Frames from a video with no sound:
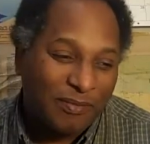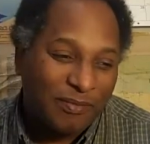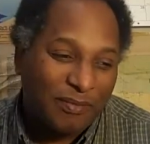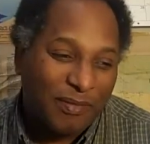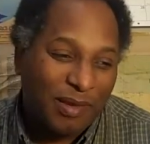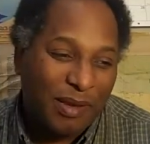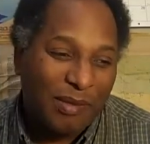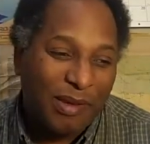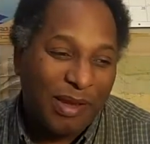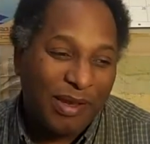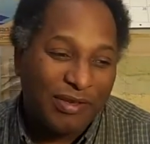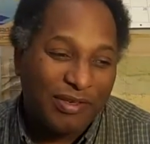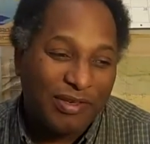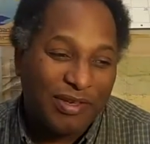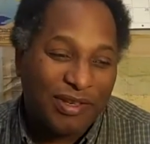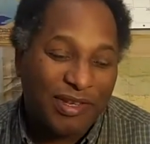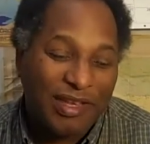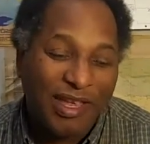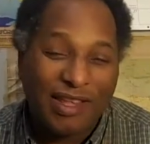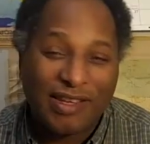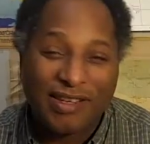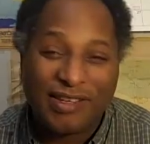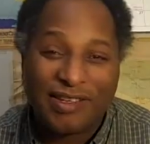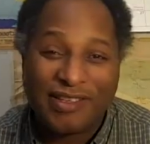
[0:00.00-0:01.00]
Maybe I should
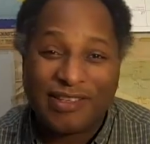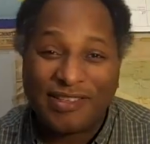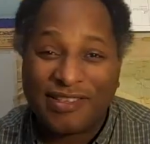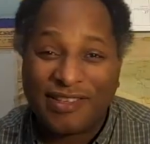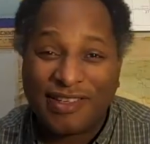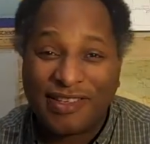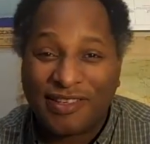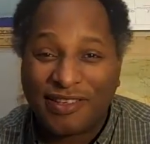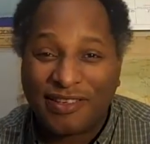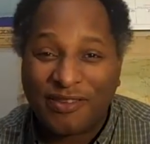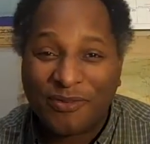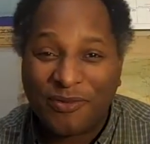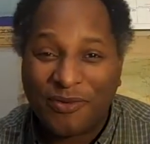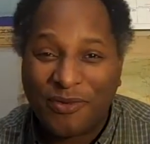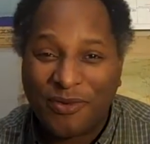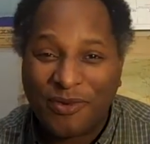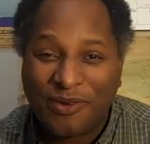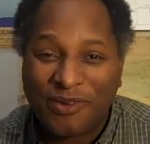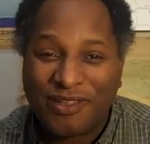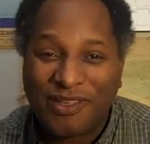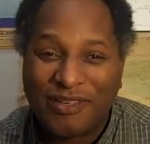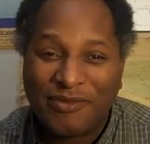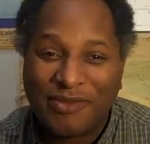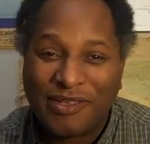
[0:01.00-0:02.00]
have got an extended
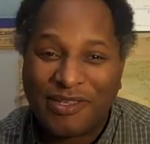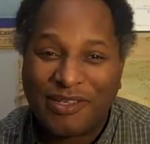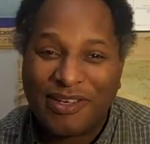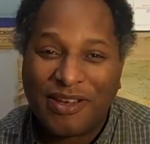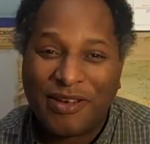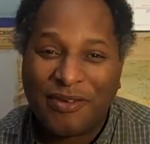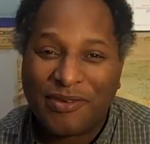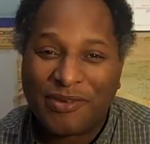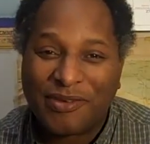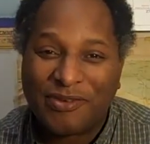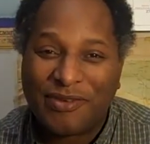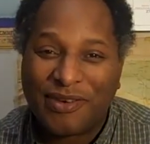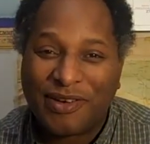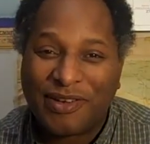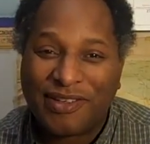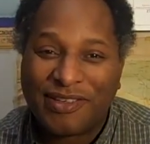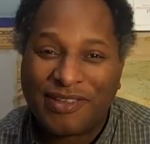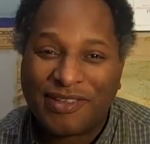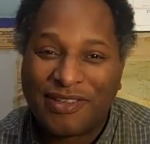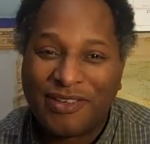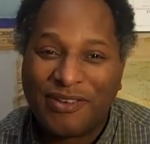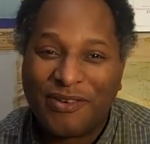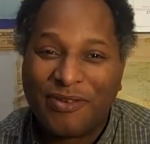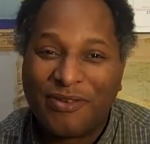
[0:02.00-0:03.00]
warranty, which they always try to
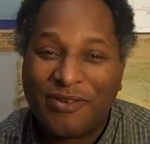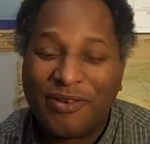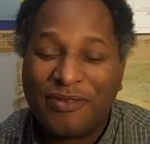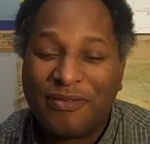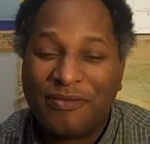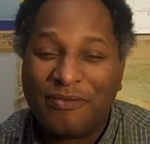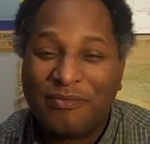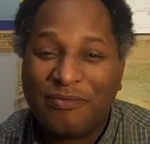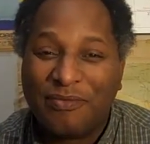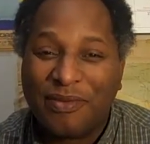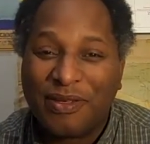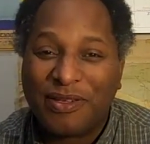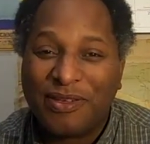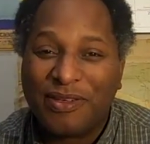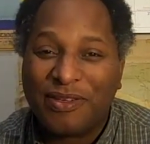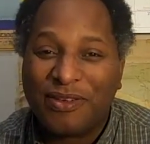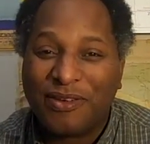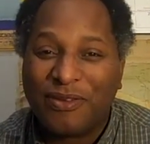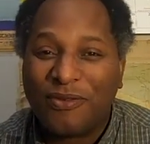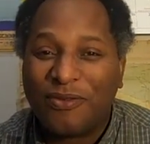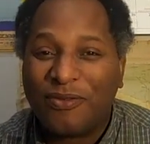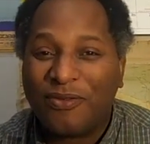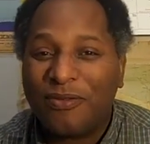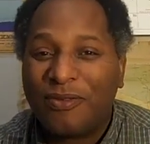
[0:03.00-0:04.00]
sell. But,
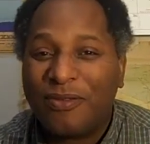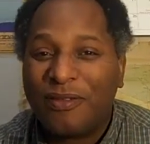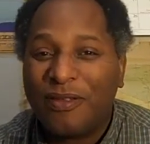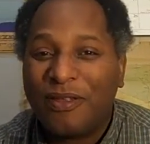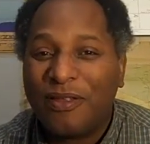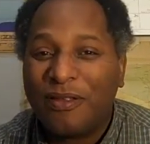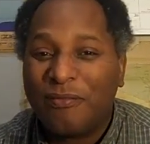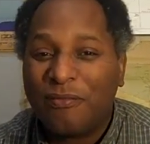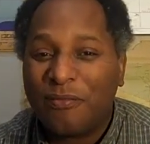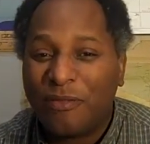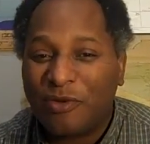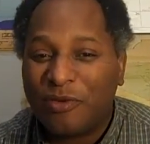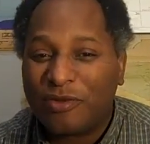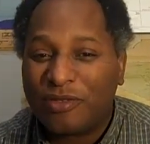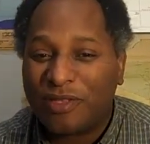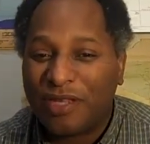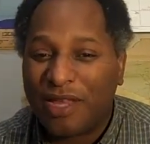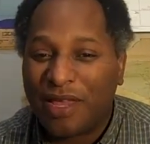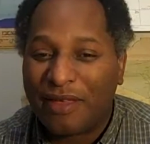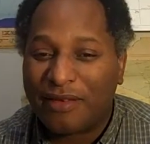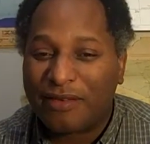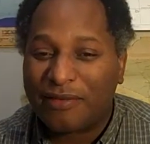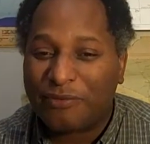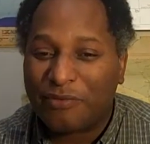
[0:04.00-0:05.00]
most
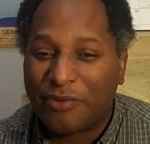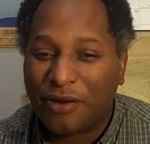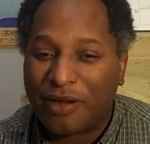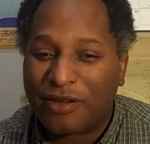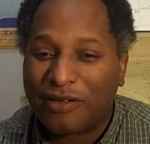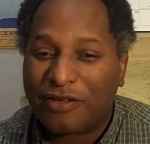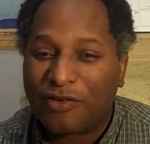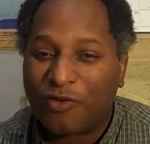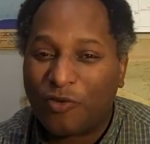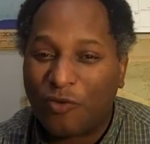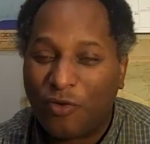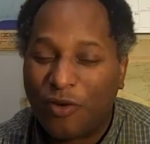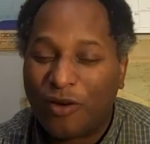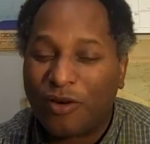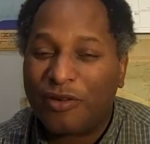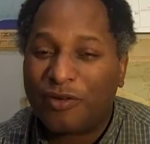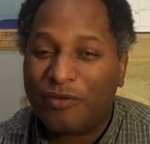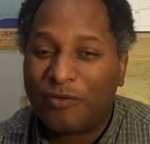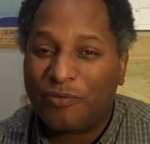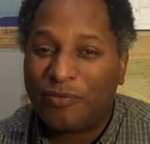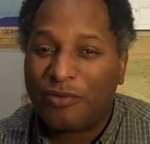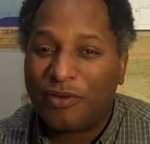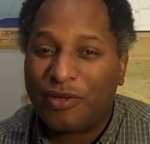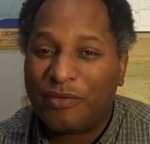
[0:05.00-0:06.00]
times products work
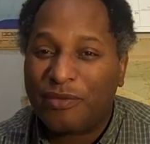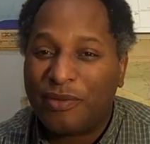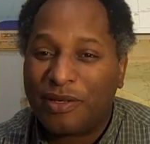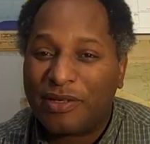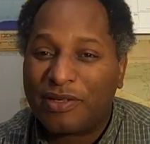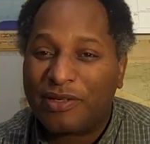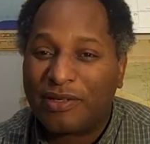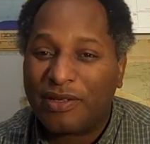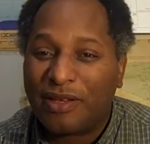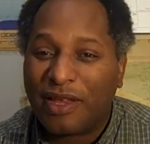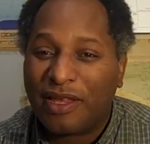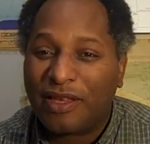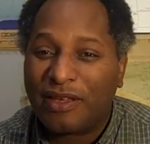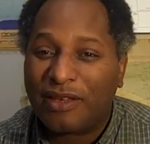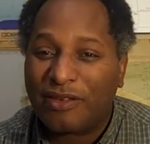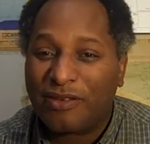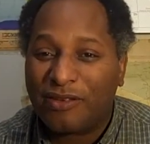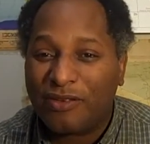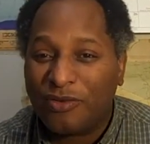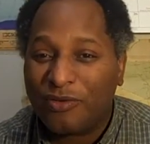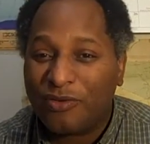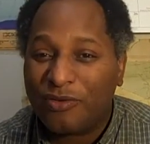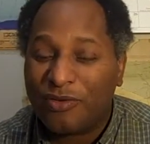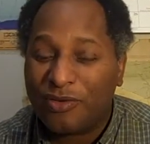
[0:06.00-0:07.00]
pretty much like
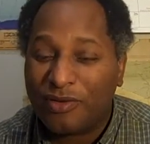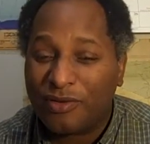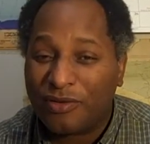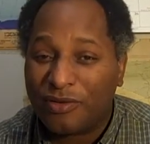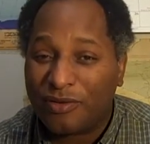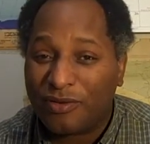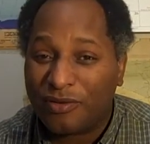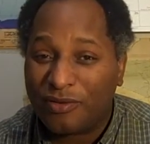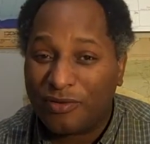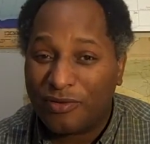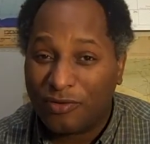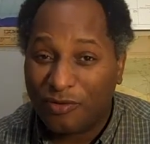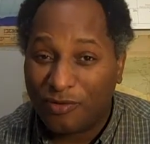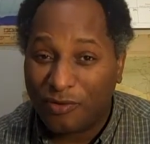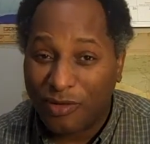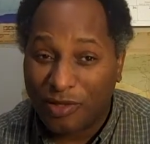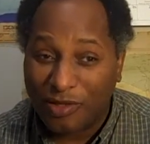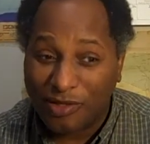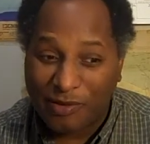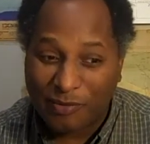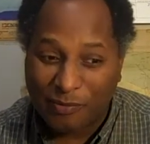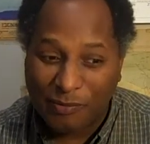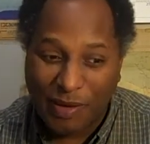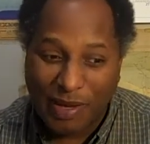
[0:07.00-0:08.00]
you would
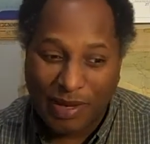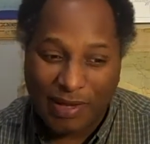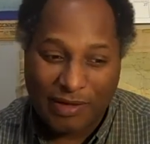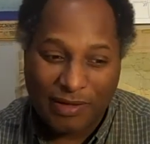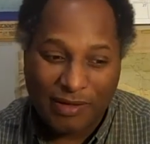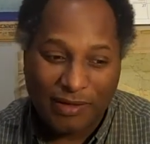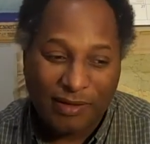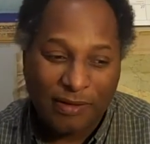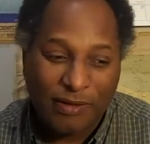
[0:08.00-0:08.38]
expect.